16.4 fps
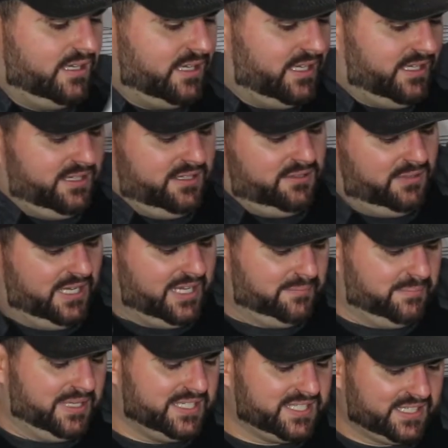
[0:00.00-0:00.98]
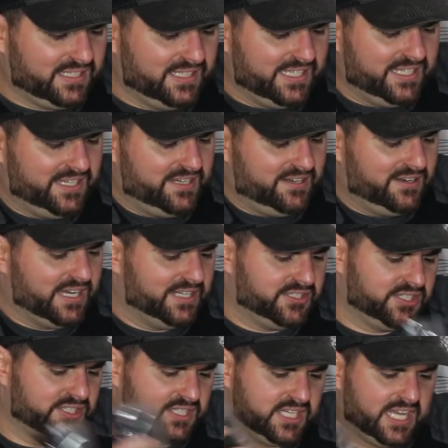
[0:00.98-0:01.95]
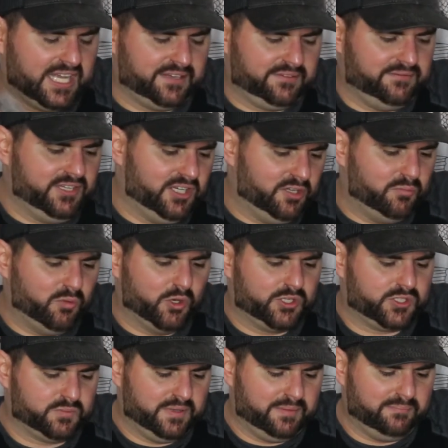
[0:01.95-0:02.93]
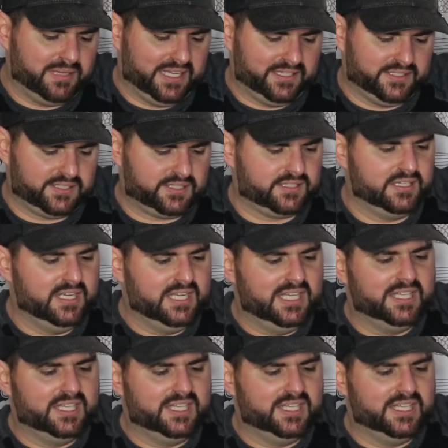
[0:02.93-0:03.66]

You know what? Basically in here I just got, you know, more swim baits.